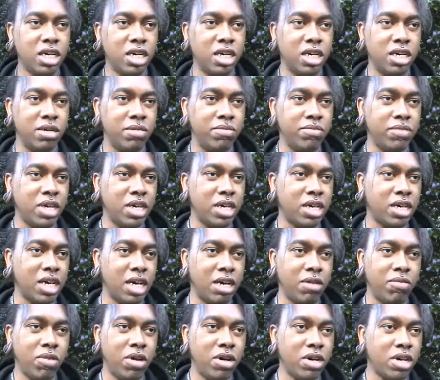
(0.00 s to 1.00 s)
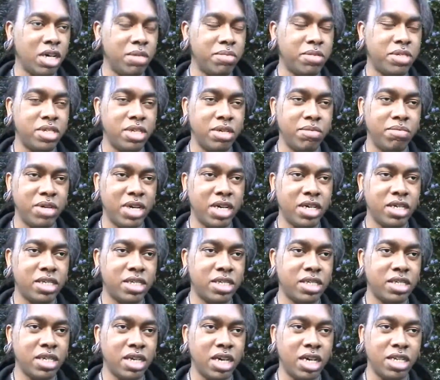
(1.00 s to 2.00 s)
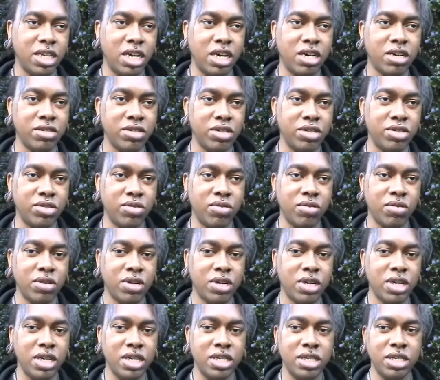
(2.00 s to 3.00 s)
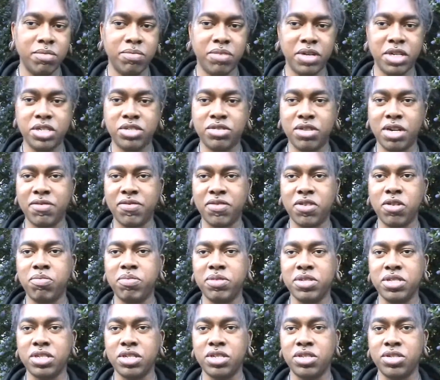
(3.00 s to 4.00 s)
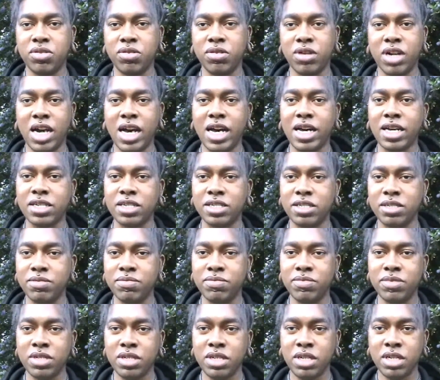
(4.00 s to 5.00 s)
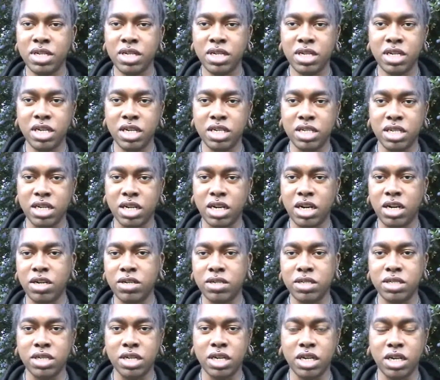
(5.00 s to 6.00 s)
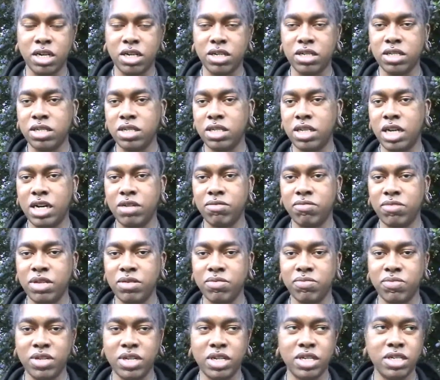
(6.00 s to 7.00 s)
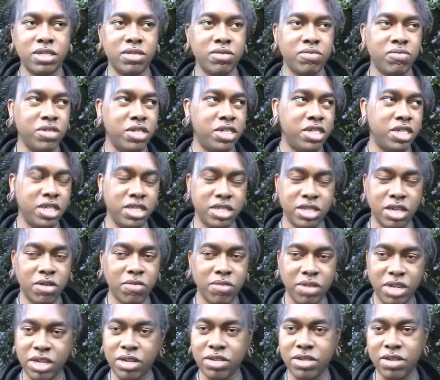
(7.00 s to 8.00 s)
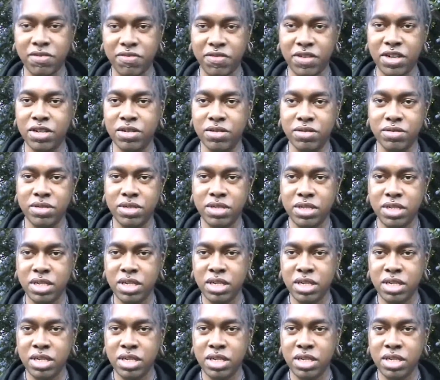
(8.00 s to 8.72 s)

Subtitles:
I walk up to the bus, I knock on the door, and the bus driver opens the door. I ask him to call the 911, which he's already on the phone.